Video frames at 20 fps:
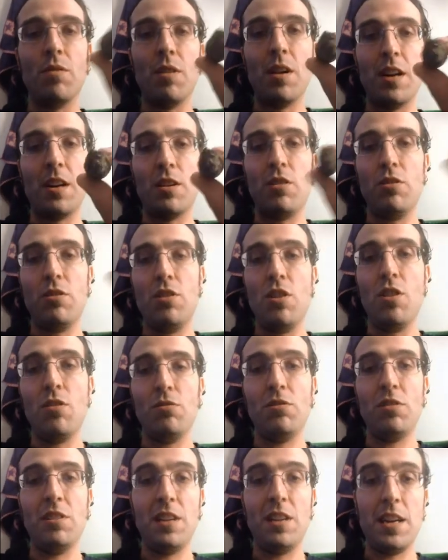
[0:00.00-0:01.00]
A lot of good
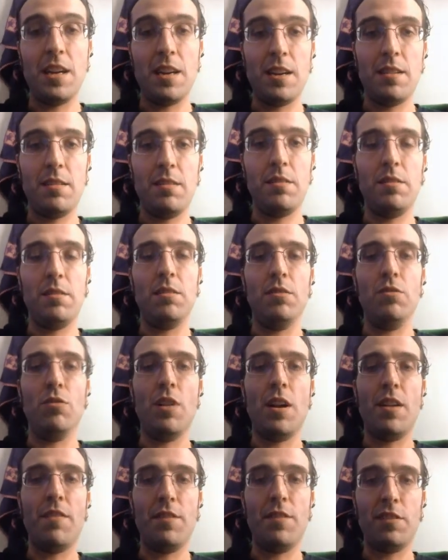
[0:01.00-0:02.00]
notes in here. A
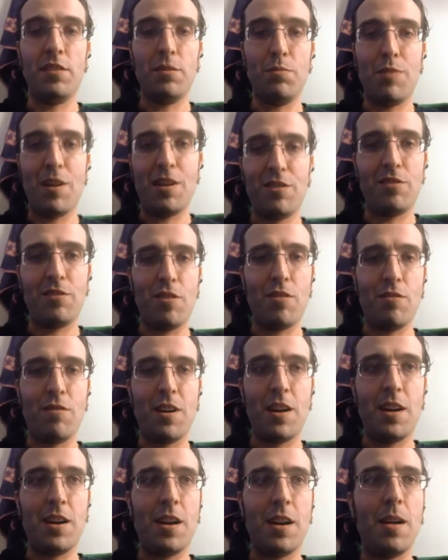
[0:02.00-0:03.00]
lot of espresso
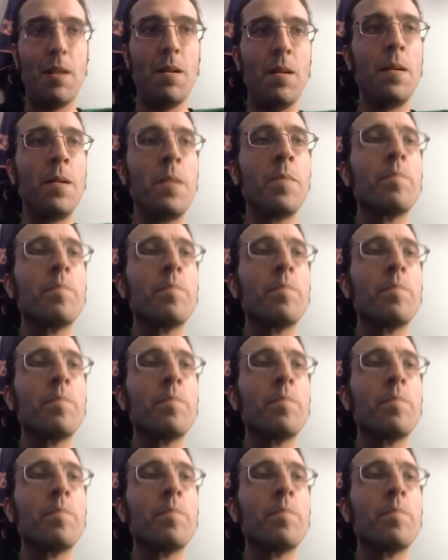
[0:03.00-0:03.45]
right now.